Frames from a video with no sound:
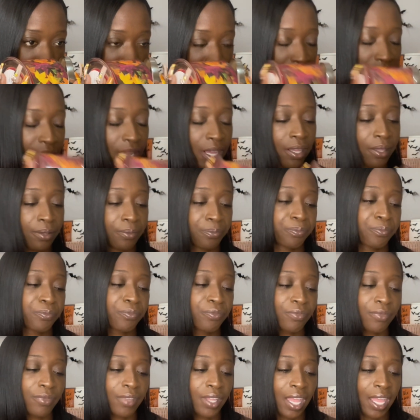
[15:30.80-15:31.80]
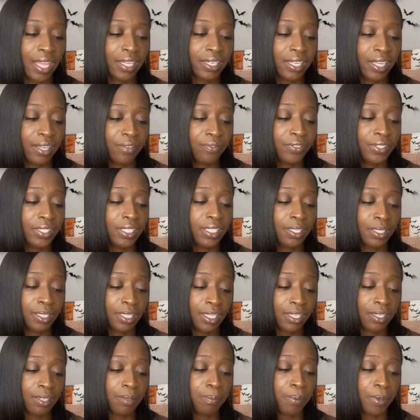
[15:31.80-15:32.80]
Yeah, I definitely could
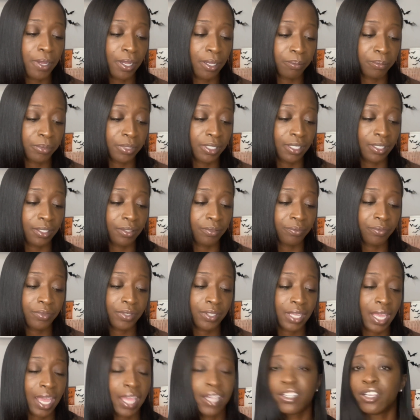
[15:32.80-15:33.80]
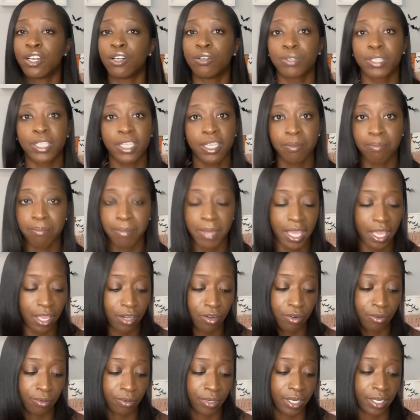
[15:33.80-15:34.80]
get the pumpkin. I don't get
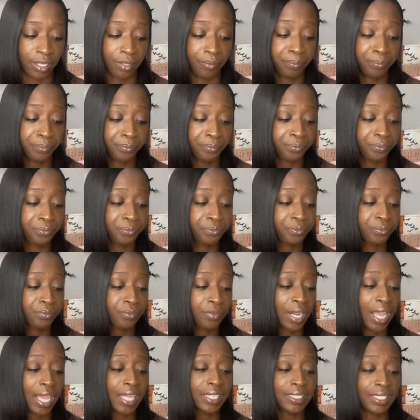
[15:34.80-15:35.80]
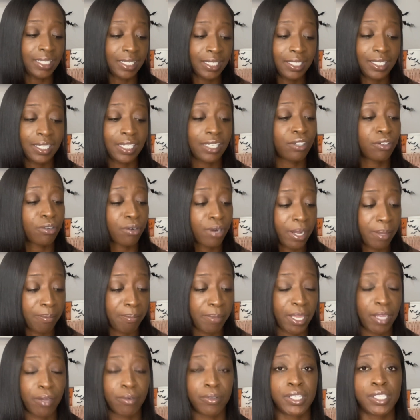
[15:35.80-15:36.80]
mandarin. I did get
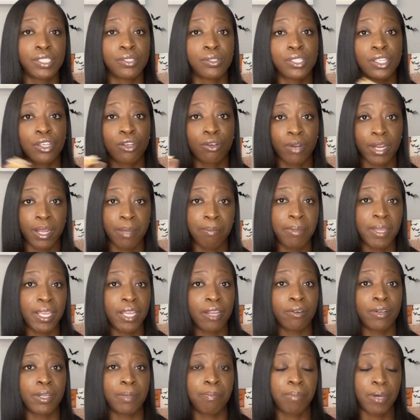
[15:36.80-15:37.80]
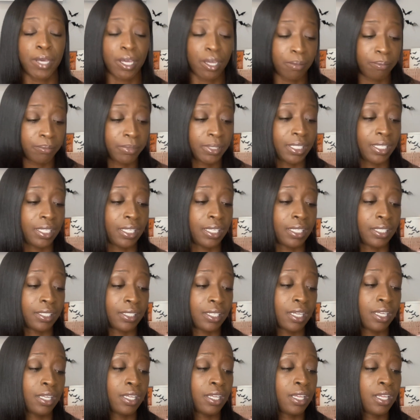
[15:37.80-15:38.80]
cranberry. It's the cranberry
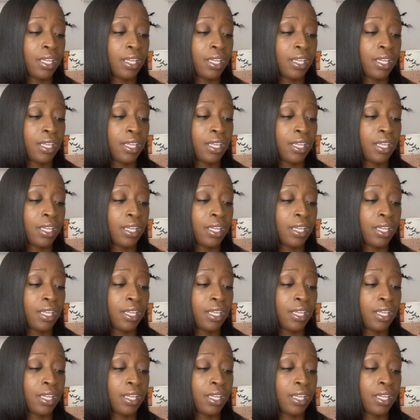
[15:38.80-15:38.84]
pumpkin.